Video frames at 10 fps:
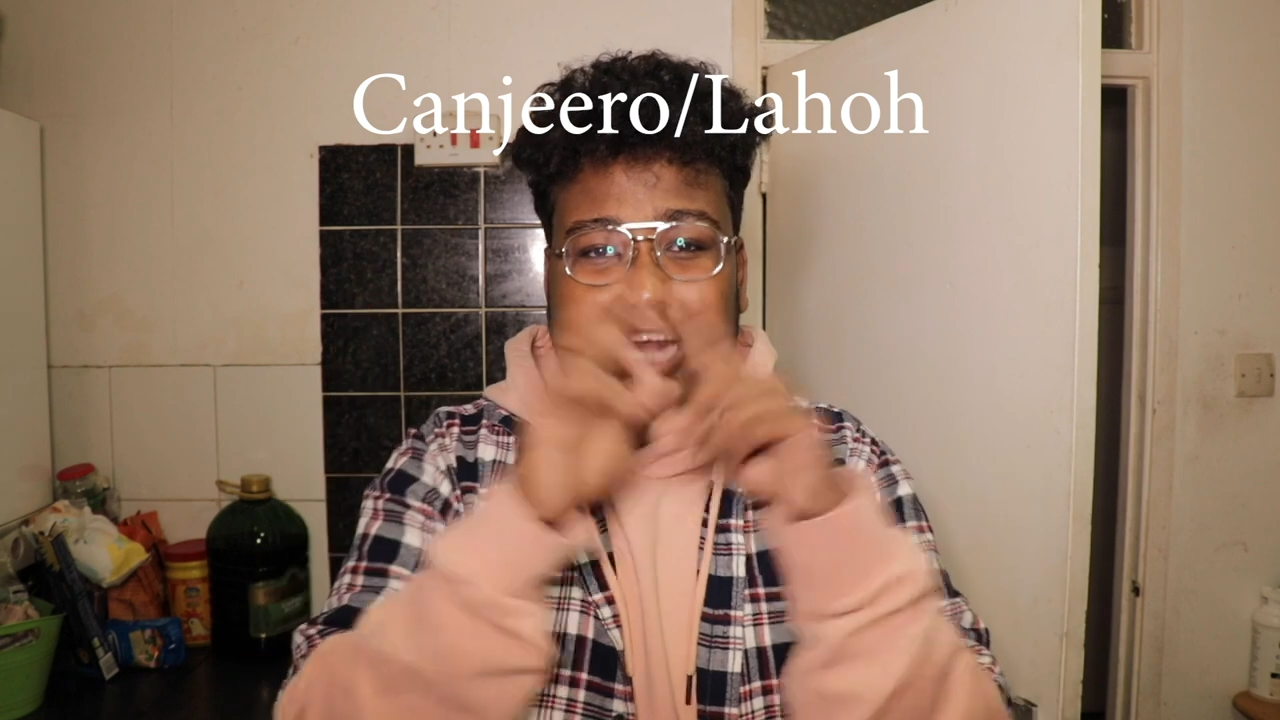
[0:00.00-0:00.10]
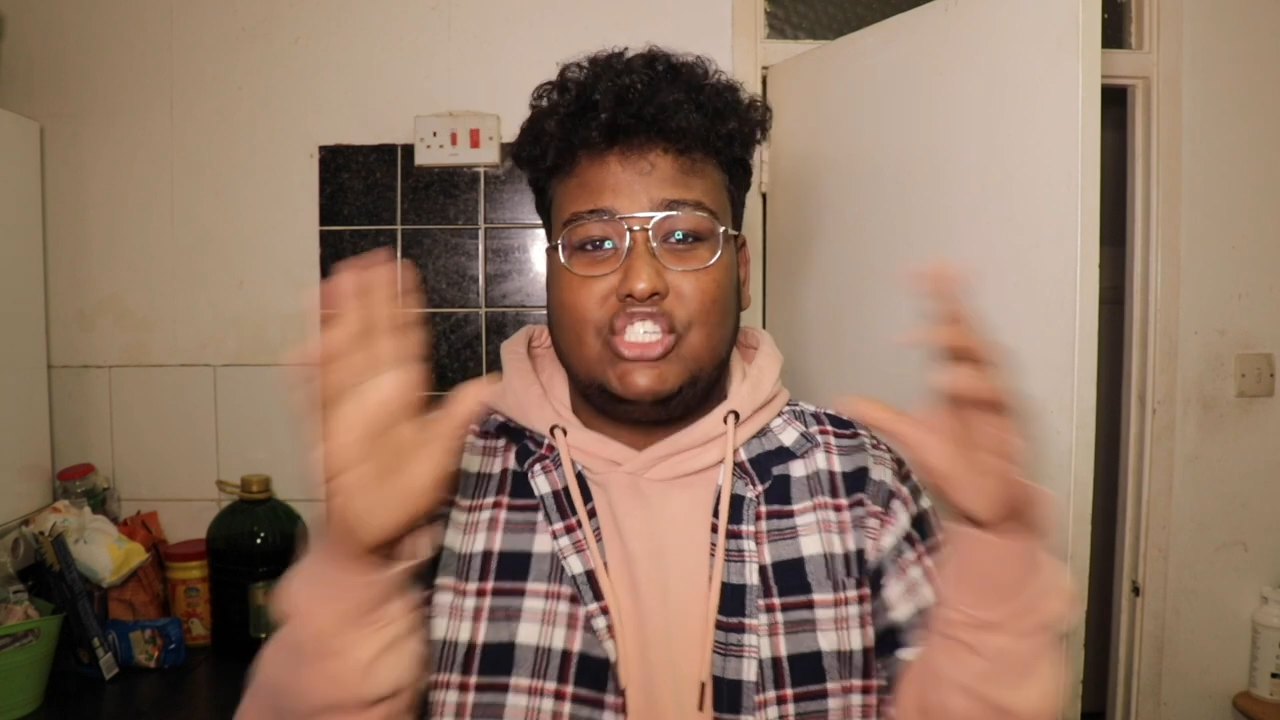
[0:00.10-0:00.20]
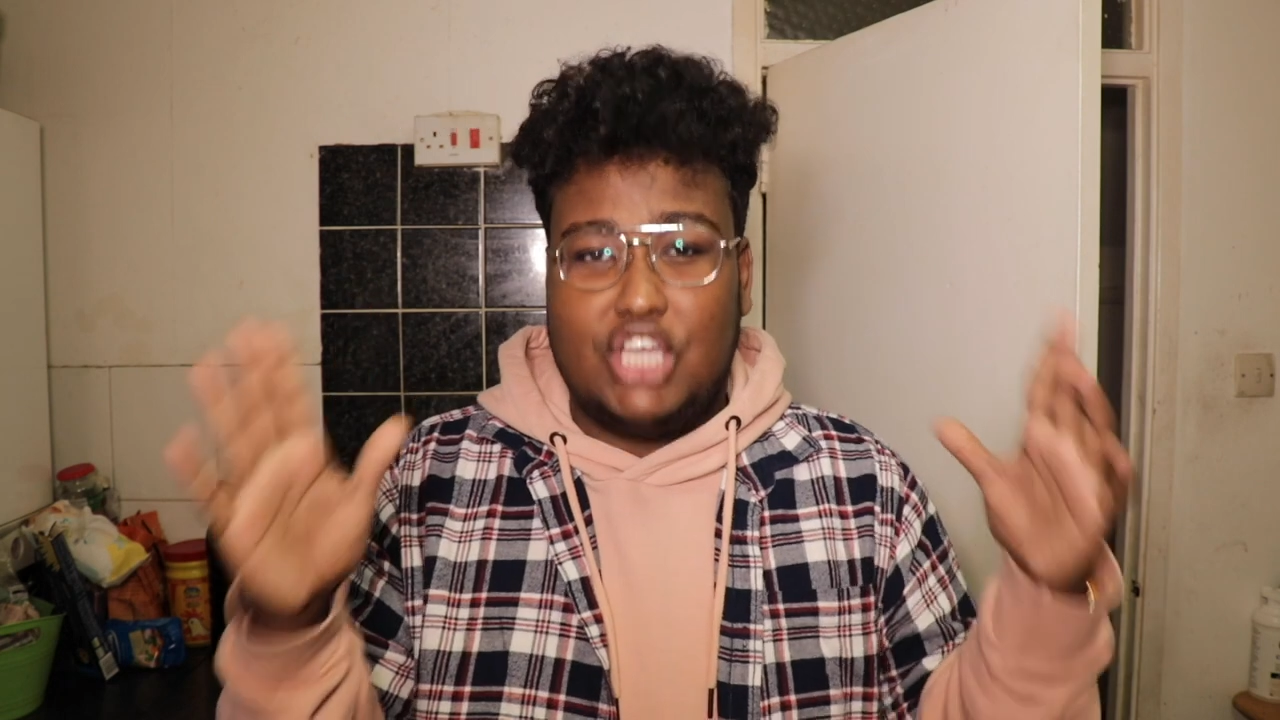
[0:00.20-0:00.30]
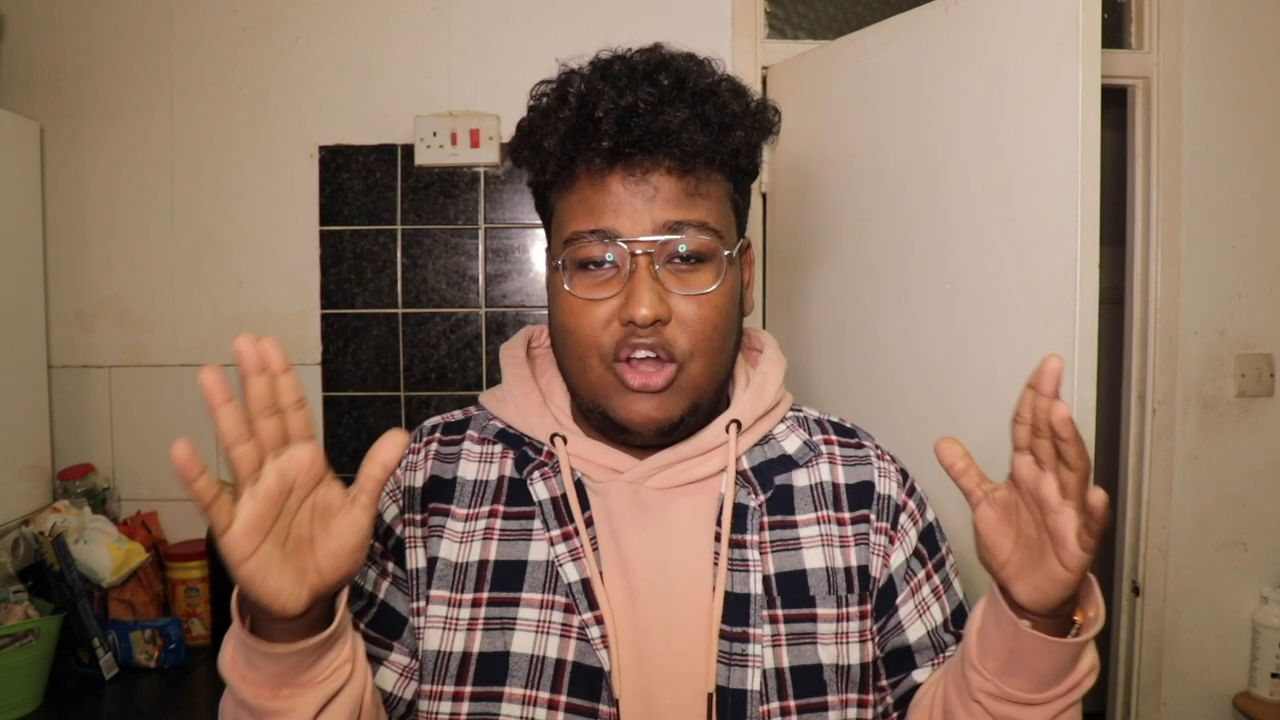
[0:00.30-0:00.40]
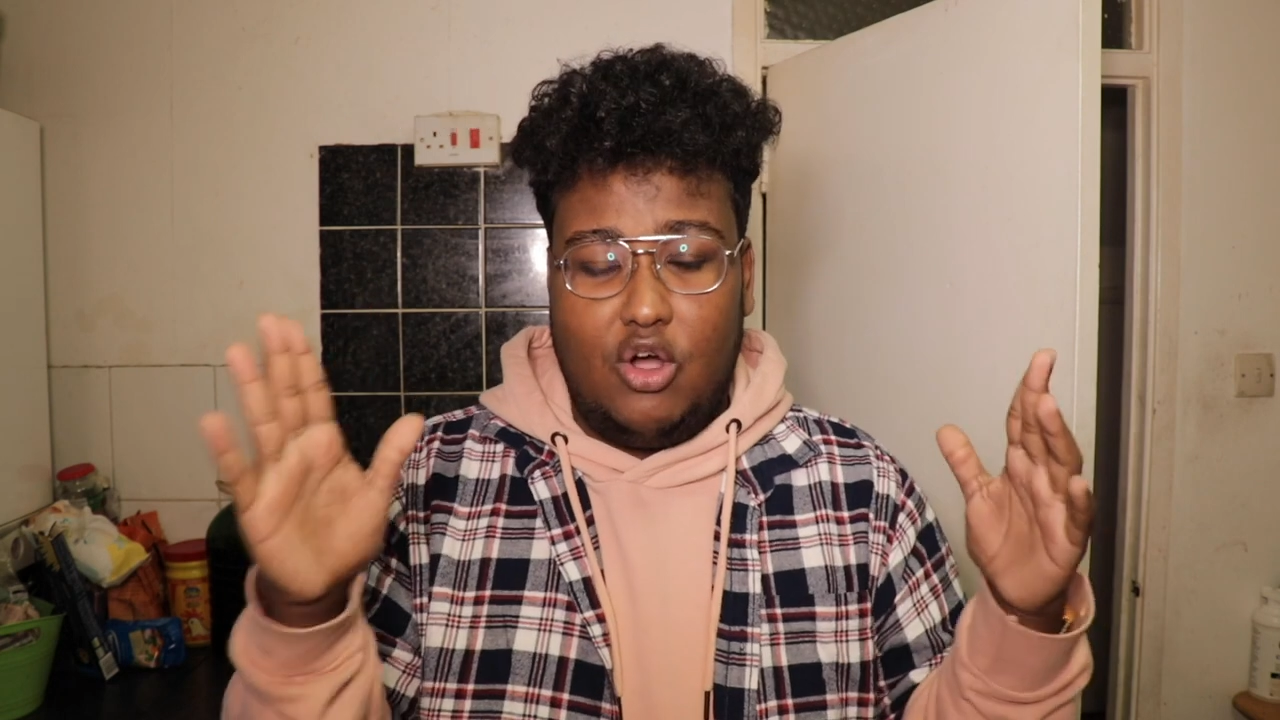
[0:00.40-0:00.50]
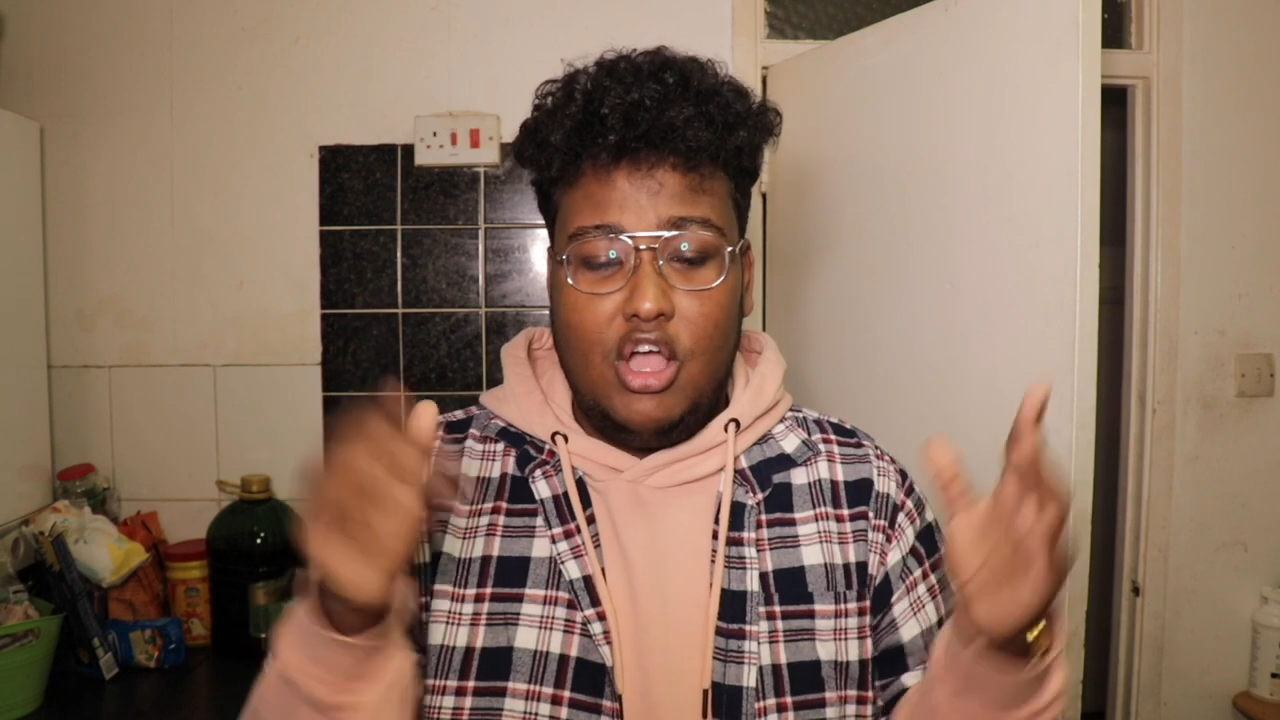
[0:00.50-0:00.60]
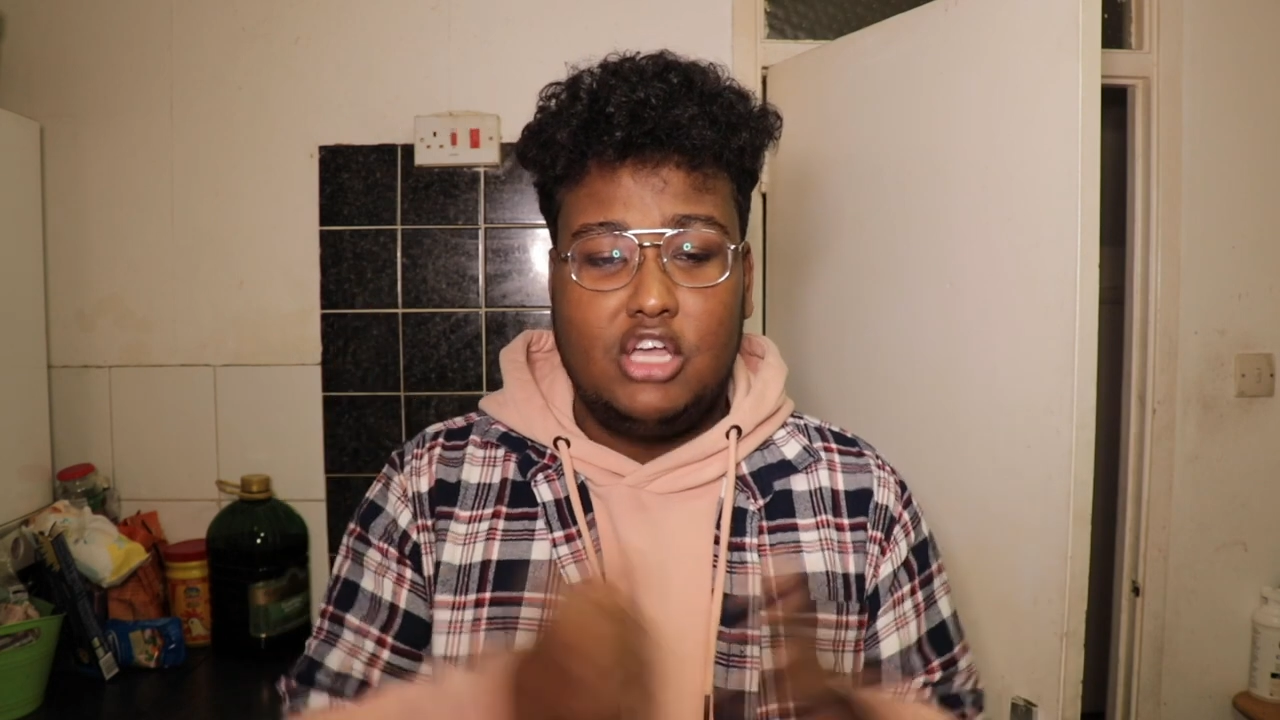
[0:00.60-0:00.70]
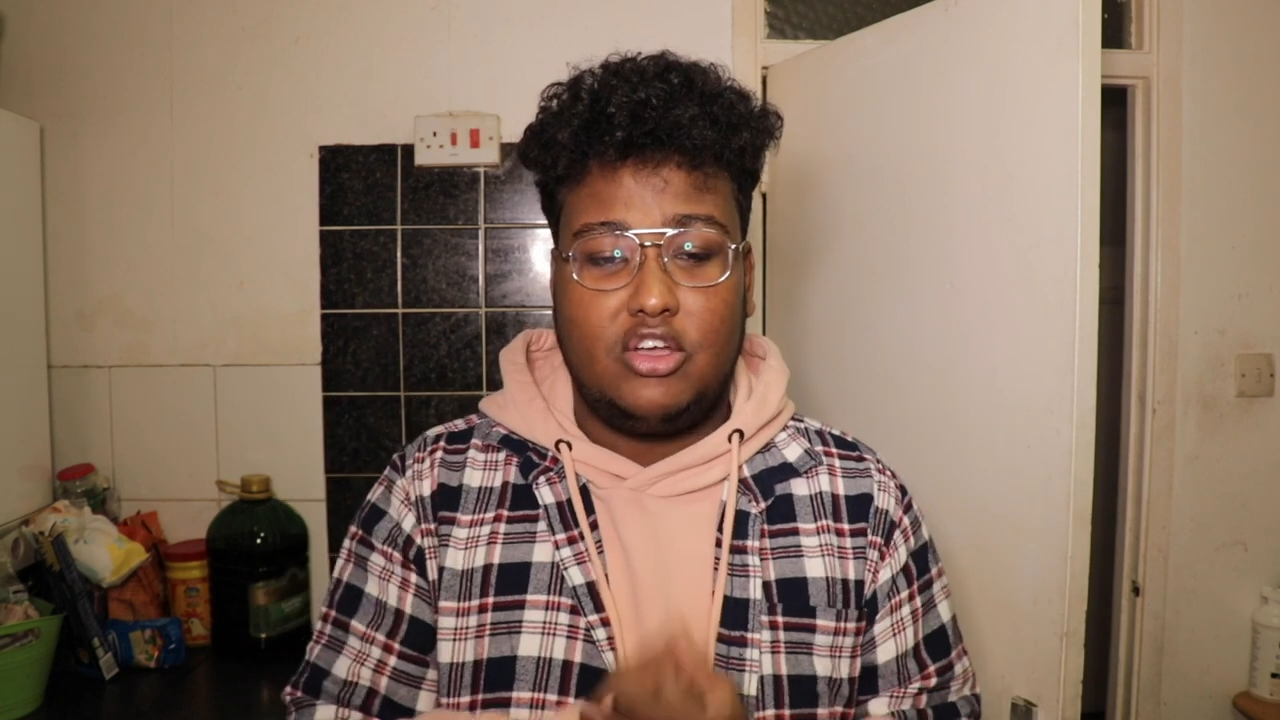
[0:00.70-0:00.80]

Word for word: Anjera,